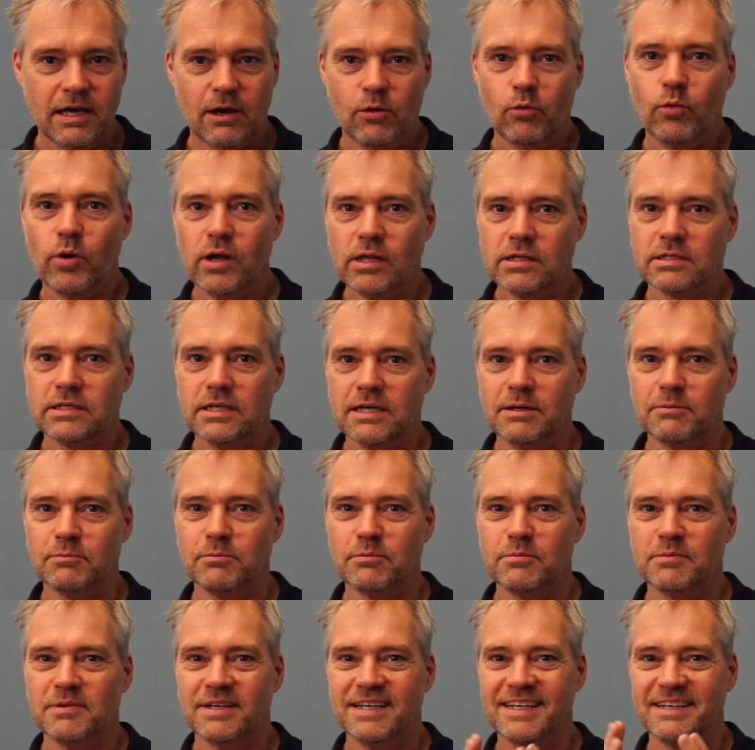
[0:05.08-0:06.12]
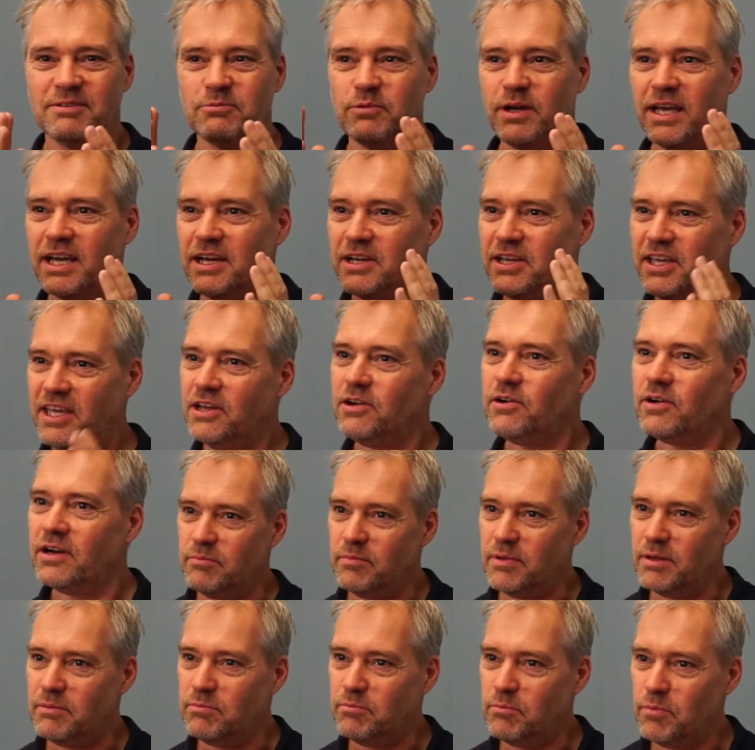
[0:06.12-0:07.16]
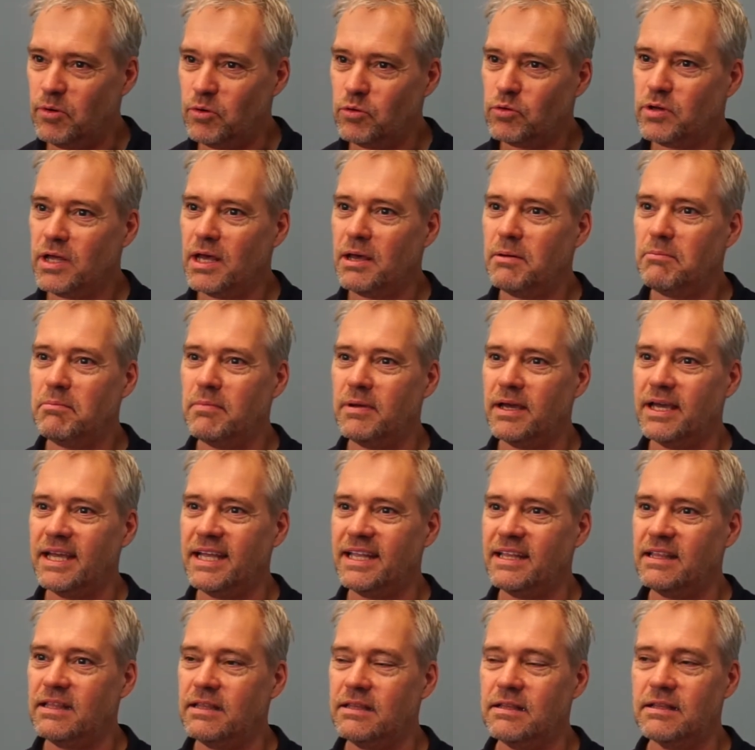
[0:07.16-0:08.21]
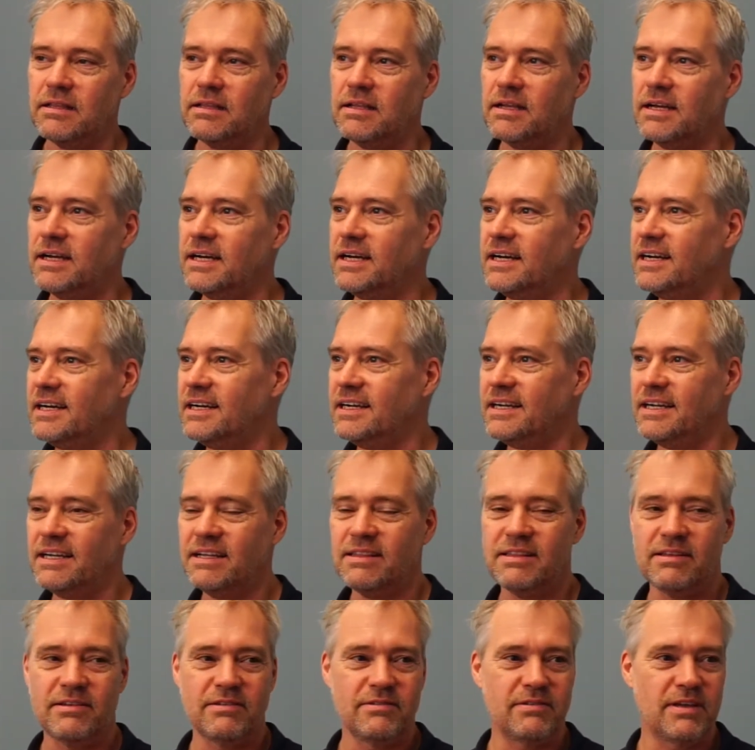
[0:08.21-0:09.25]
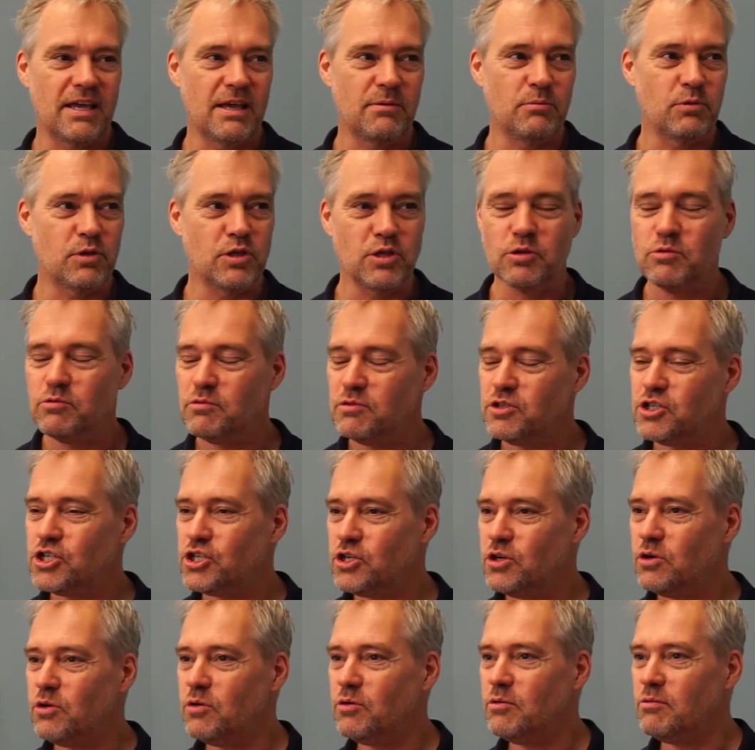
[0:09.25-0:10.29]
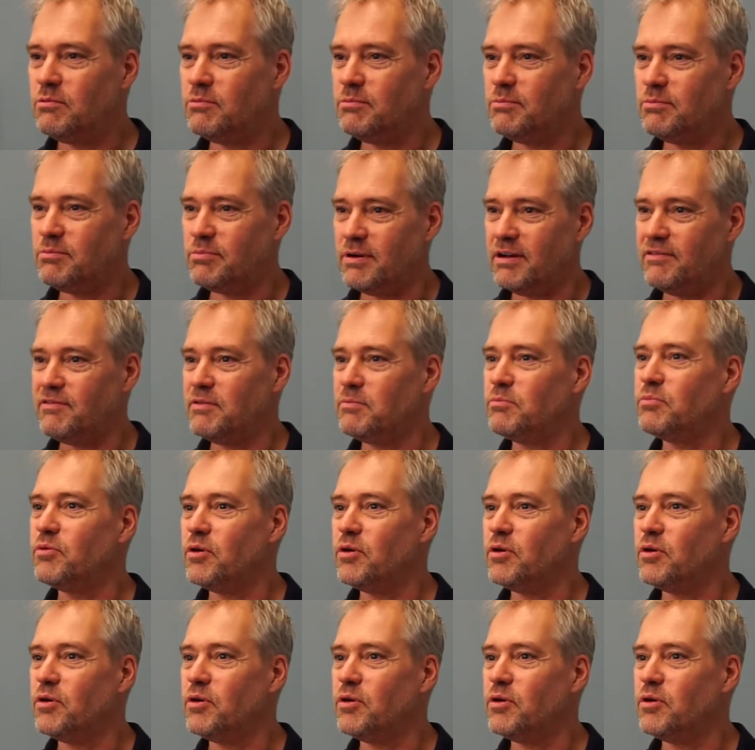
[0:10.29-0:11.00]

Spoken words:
Welcome. We are here in Modem in the Helmut Newton show, Private